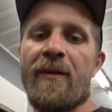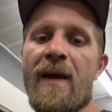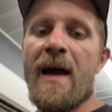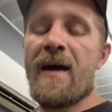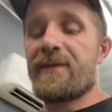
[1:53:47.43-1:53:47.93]

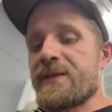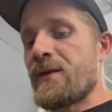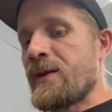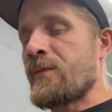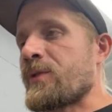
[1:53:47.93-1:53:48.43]
live,
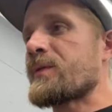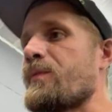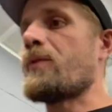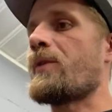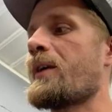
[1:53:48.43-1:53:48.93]
tuning in with your
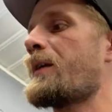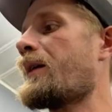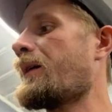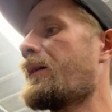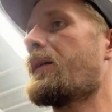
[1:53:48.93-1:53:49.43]
boy.
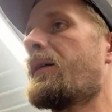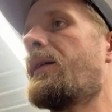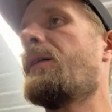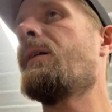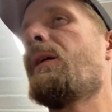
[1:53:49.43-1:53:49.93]

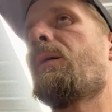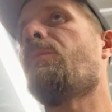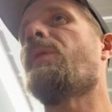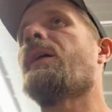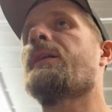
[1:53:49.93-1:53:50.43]

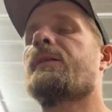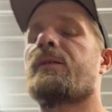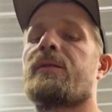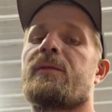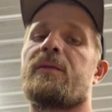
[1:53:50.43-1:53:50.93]
But
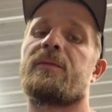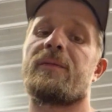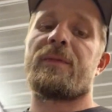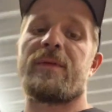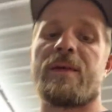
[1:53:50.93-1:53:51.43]

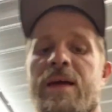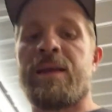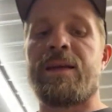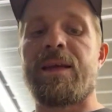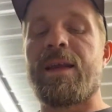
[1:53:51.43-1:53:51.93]
I
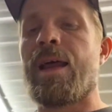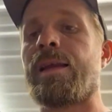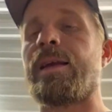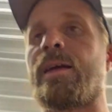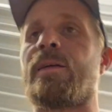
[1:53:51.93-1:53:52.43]
need to get out
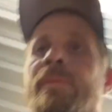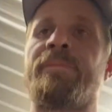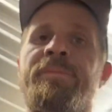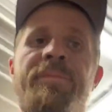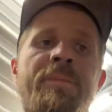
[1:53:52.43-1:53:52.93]
of here,
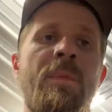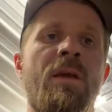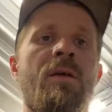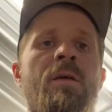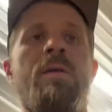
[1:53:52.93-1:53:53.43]

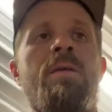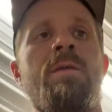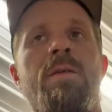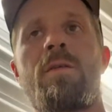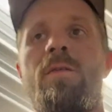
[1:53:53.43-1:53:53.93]

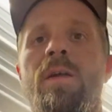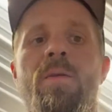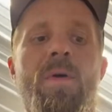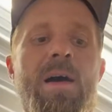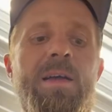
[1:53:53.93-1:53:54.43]
go get
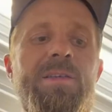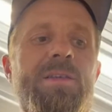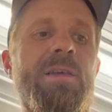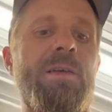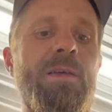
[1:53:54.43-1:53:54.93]

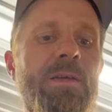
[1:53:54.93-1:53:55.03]
washed.